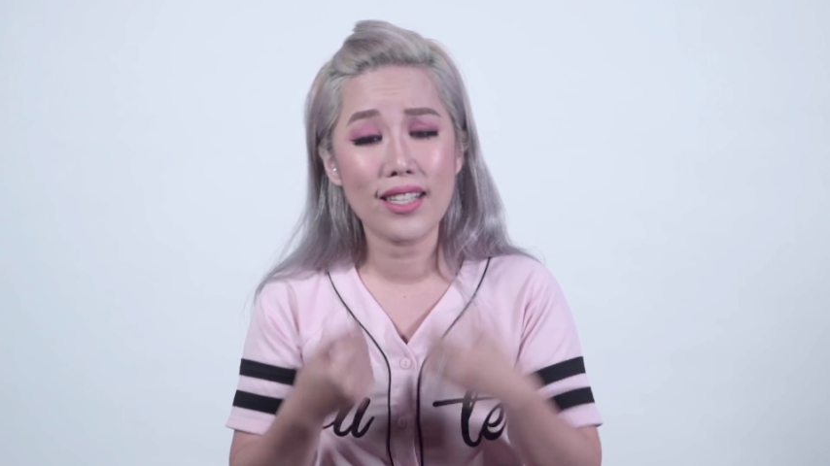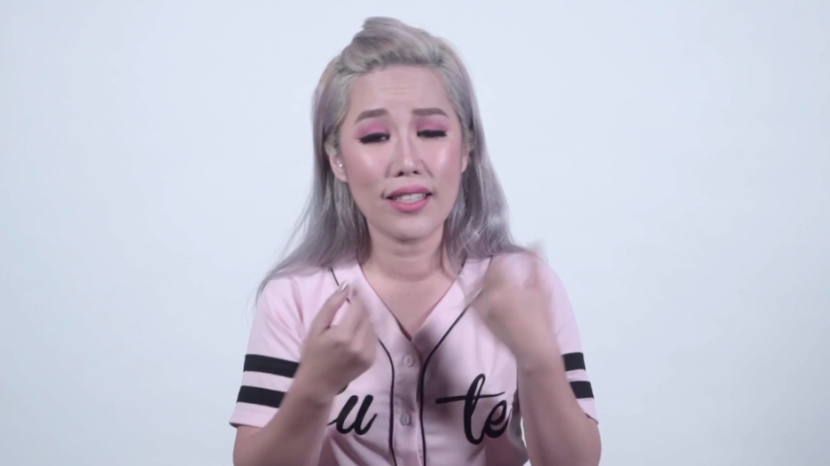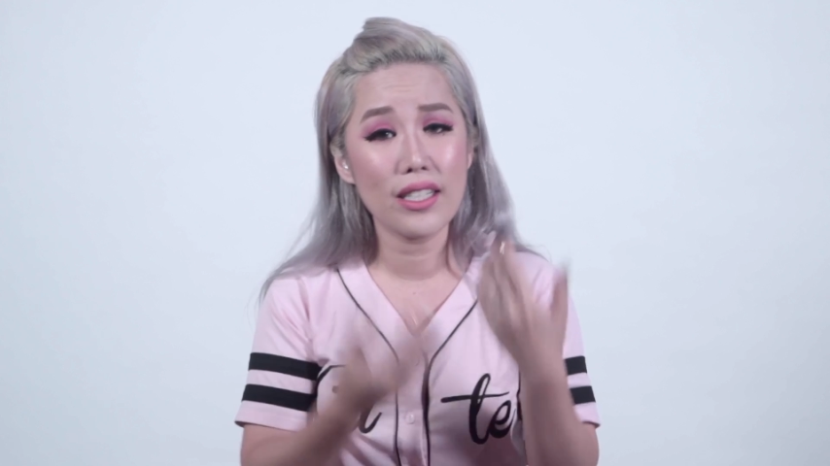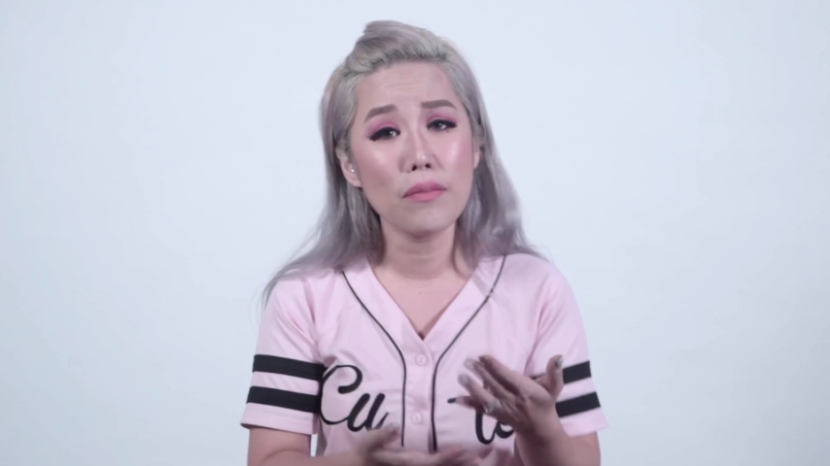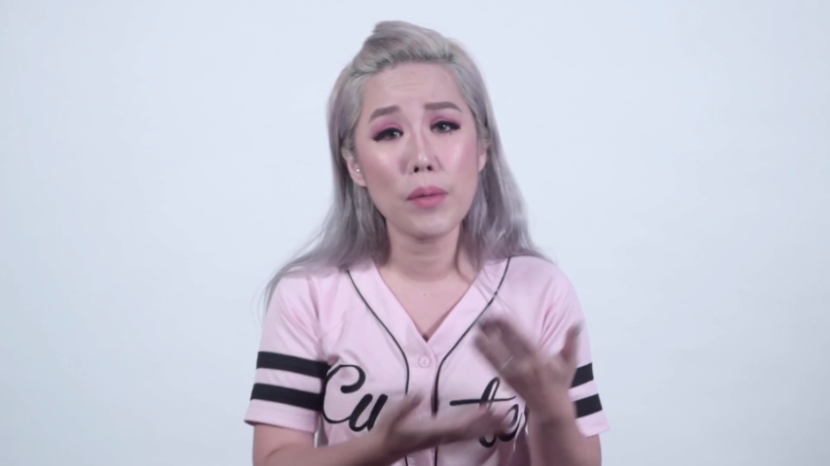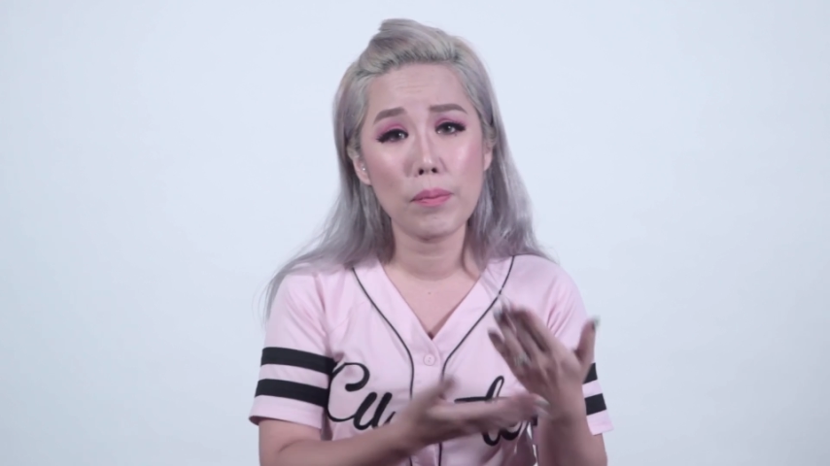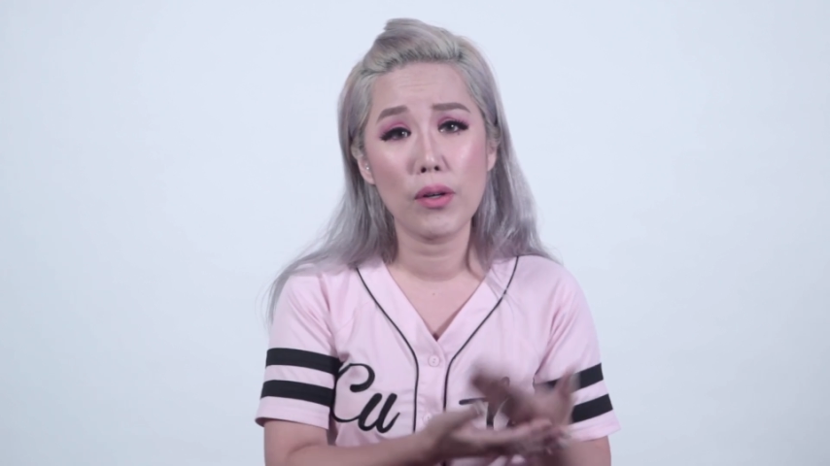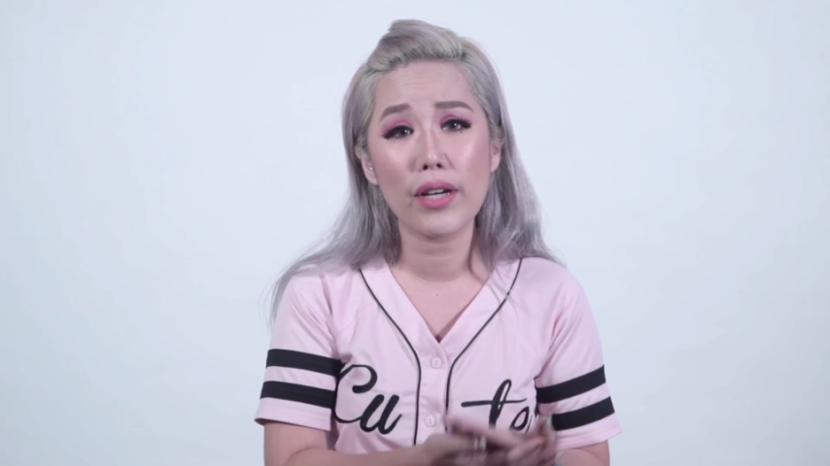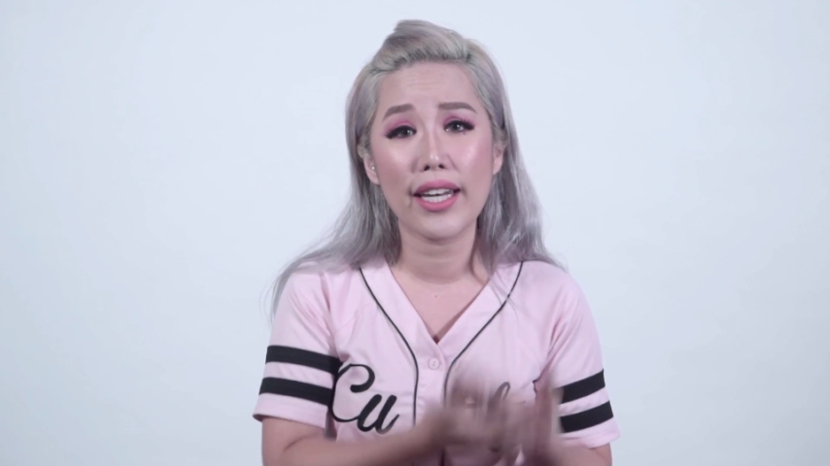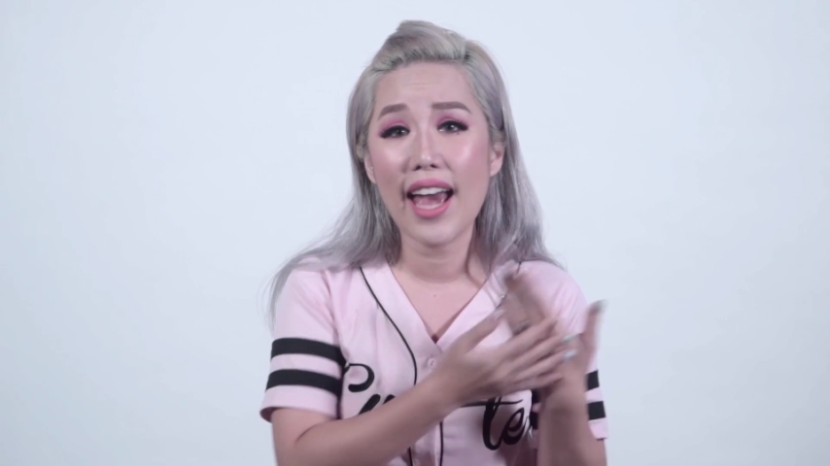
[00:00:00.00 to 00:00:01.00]
that these
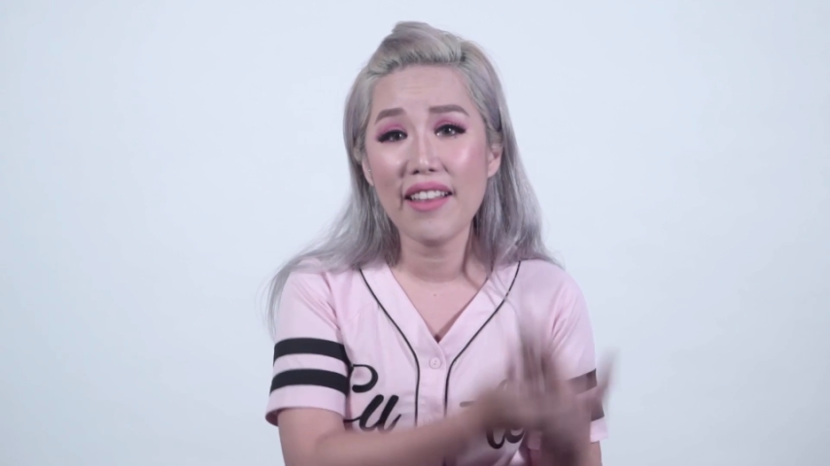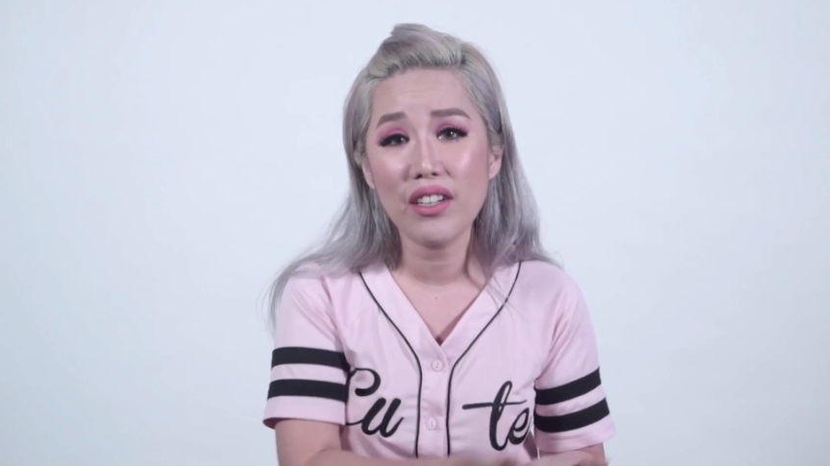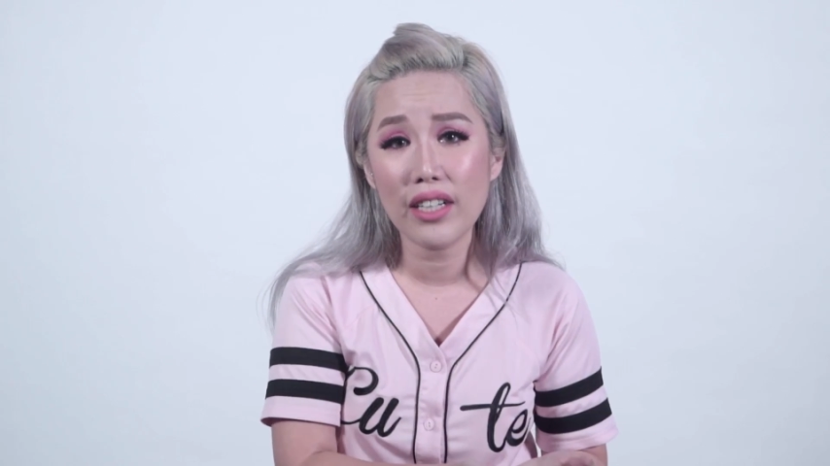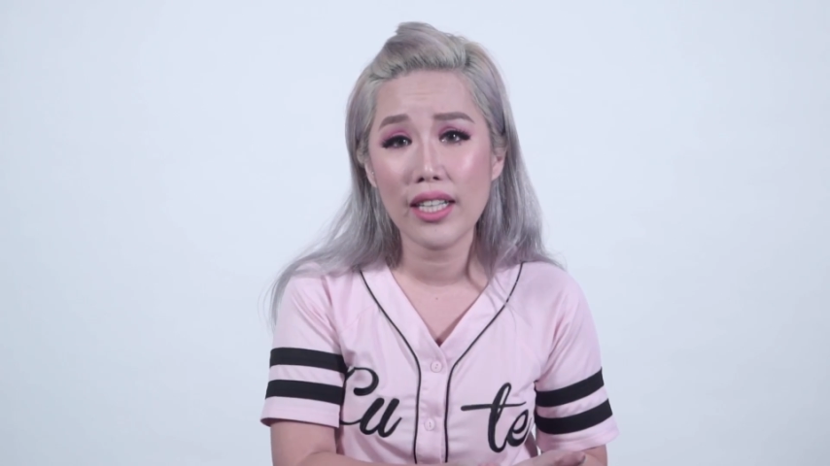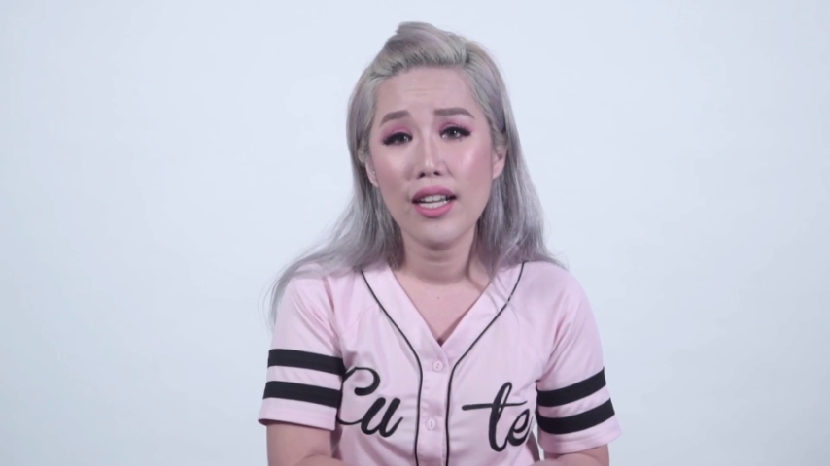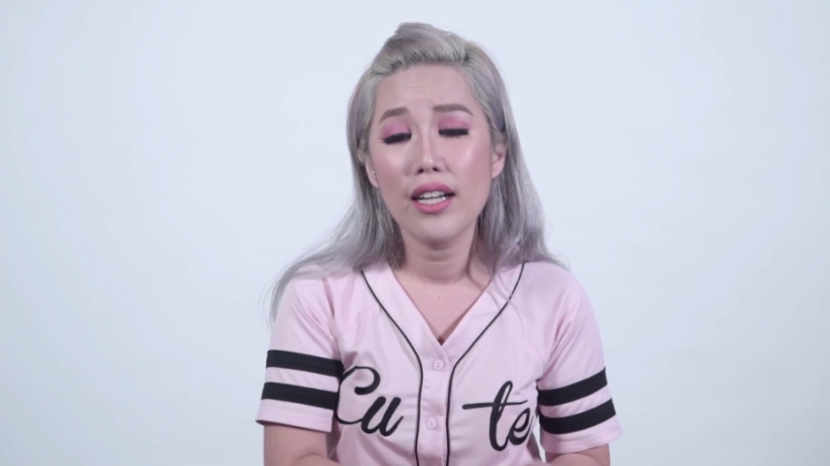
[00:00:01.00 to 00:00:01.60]
people can handle it